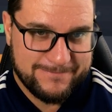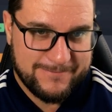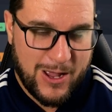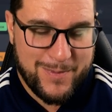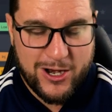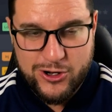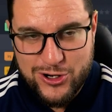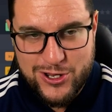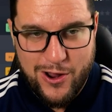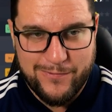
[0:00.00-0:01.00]
I mean, I
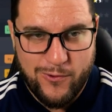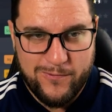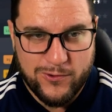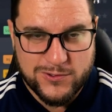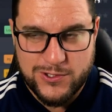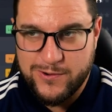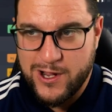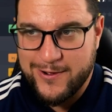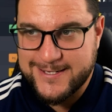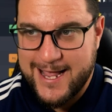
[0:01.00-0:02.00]
could go 4-4-2 and
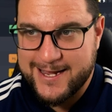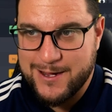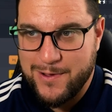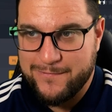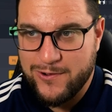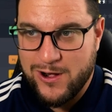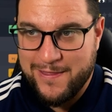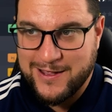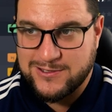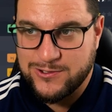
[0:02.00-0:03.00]
go attacking, but I feel like
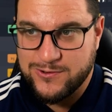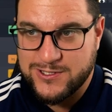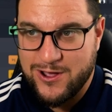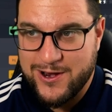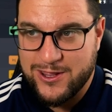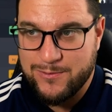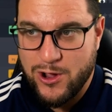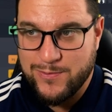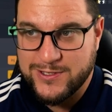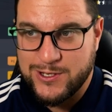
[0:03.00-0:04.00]
that's suicide at the
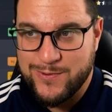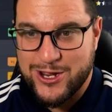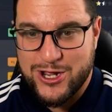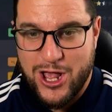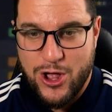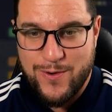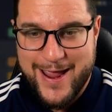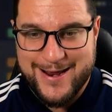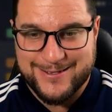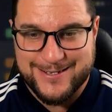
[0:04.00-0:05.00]
moment. So we're going to go
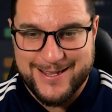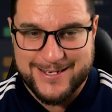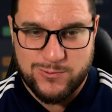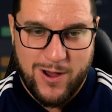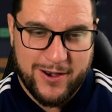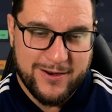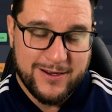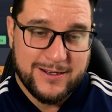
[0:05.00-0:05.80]
into this one.